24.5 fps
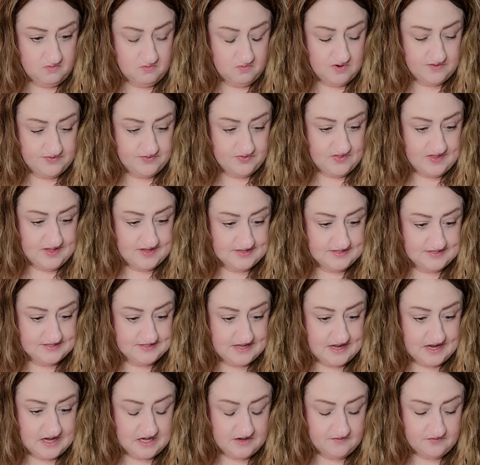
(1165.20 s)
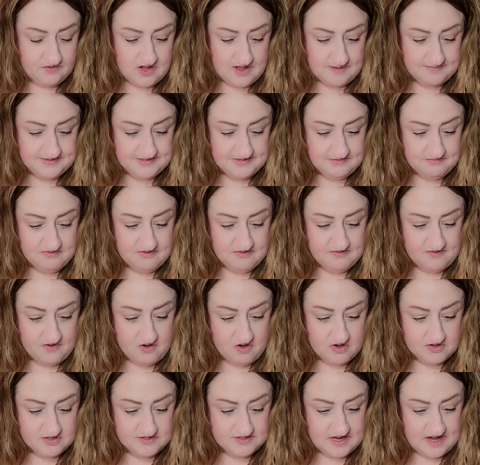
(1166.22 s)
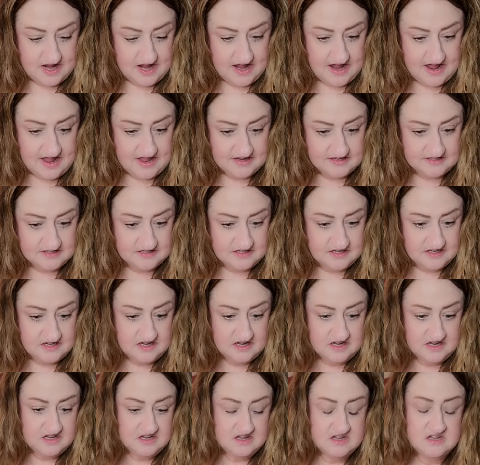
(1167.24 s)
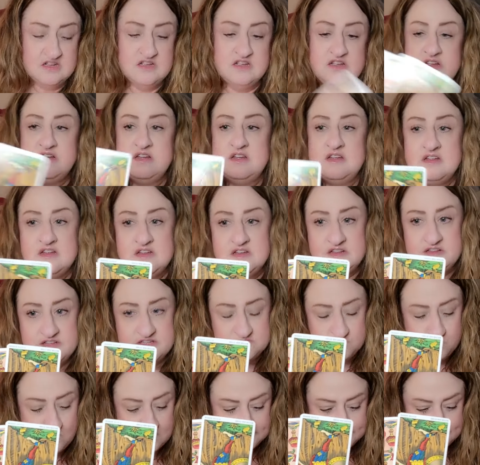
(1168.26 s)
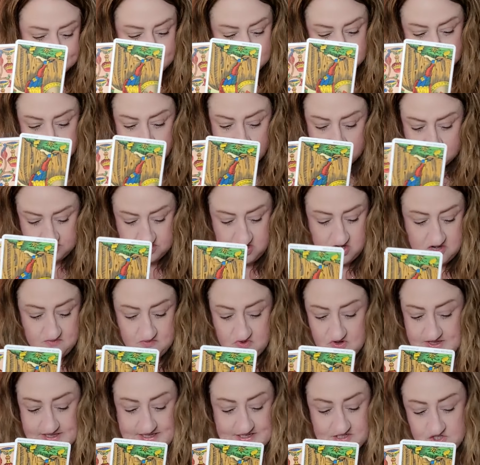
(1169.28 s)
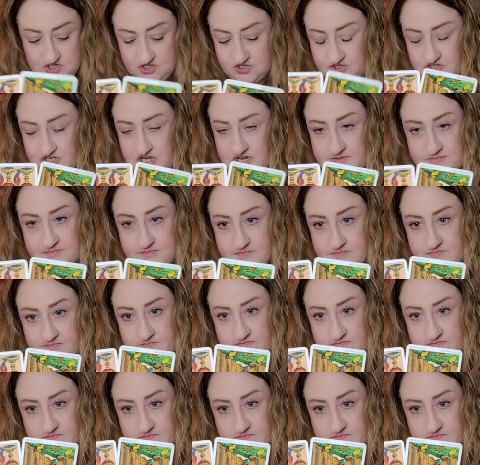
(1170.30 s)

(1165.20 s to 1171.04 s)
with this Eight of Cups in reverse, and this wasn't a long-term relationship.